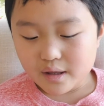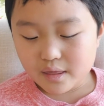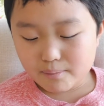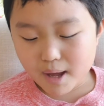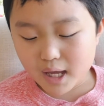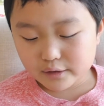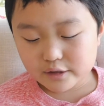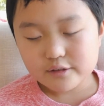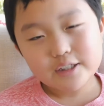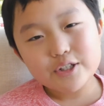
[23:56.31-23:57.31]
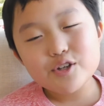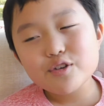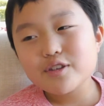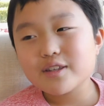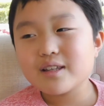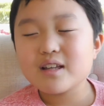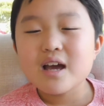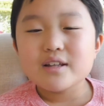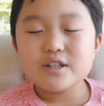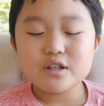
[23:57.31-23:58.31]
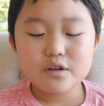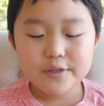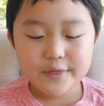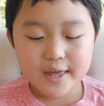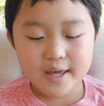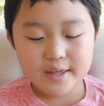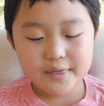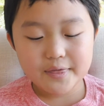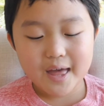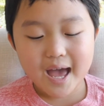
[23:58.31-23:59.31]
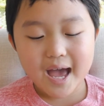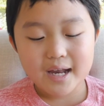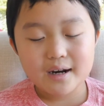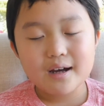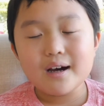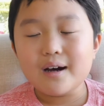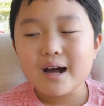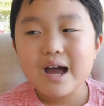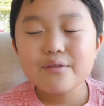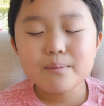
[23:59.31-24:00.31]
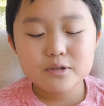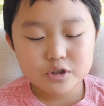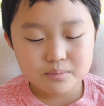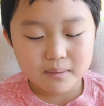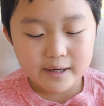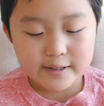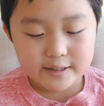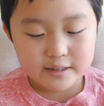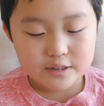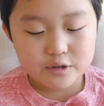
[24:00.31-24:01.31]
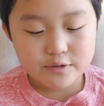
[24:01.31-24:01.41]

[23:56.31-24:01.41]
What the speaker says: The palace, do you think that how much money do you